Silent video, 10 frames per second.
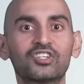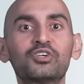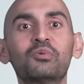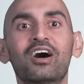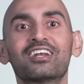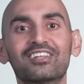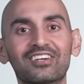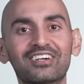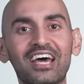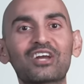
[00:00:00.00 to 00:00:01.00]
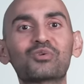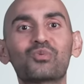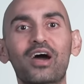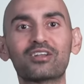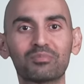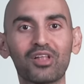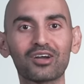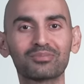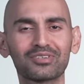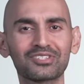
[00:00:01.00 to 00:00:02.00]
Do you want to learn how to write a
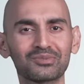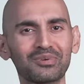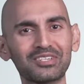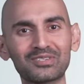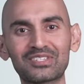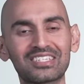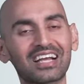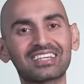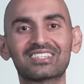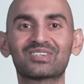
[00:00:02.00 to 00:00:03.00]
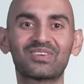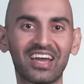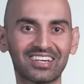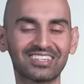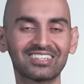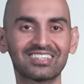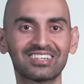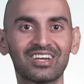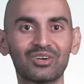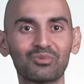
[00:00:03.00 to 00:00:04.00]
blog post when you suck as a writer?
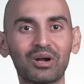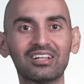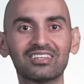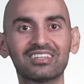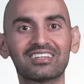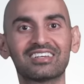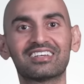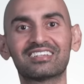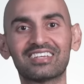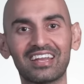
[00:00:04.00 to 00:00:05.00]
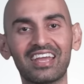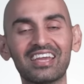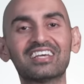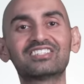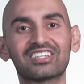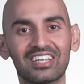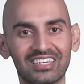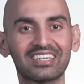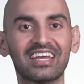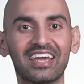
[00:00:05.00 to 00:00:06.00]
Well, today is your
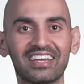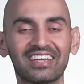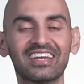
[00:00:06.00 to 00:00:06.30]
lucky day.